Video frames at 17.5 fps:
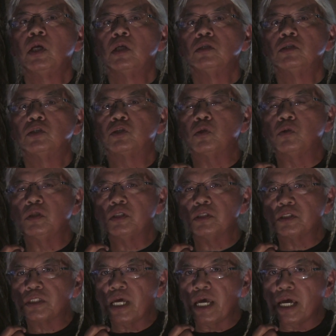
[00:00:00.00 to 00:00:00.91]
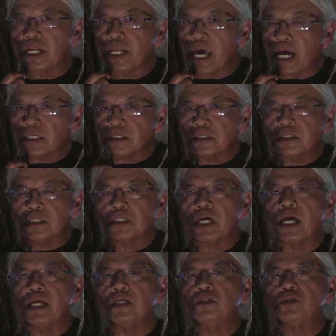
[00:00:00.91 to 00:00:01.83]
soon as they enacted the
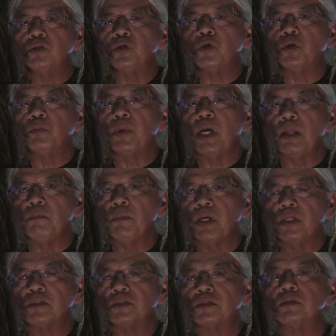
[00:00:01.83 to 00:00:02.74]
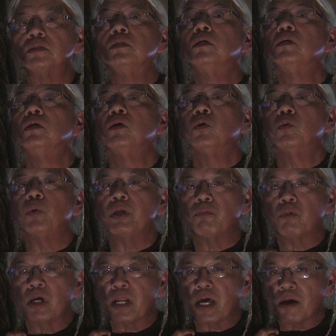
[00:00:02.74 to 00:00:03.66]
92 amendments, we
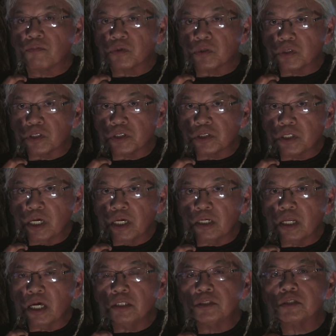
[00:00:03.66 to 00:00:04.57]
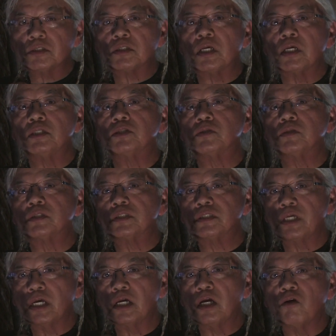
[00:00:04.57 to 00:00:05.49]
went after the state legislature and the
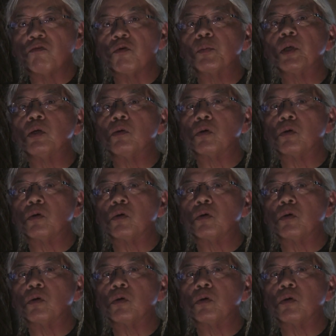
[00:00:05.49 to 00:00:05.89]
state government.